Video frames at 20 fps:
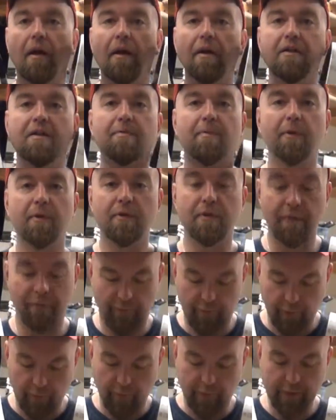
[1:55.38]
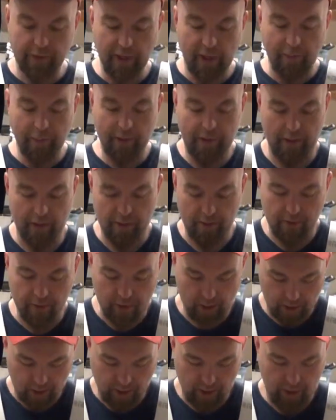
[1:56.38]
It's supposed to fit over top of here,
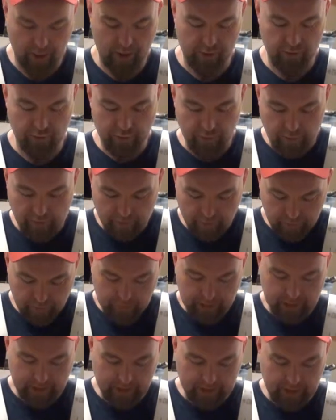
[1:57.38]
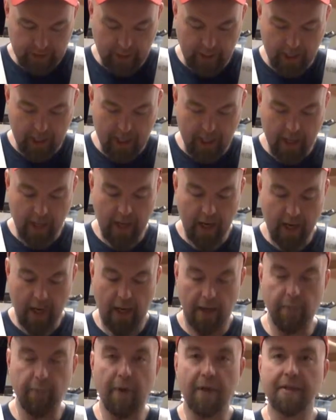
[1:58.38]
and your drum sits on it,
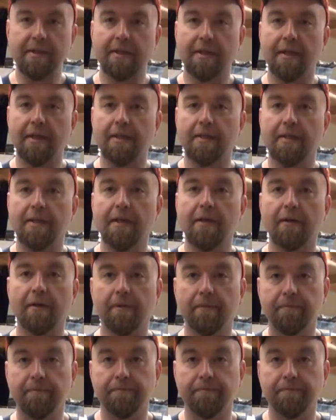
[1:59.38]
rests against here.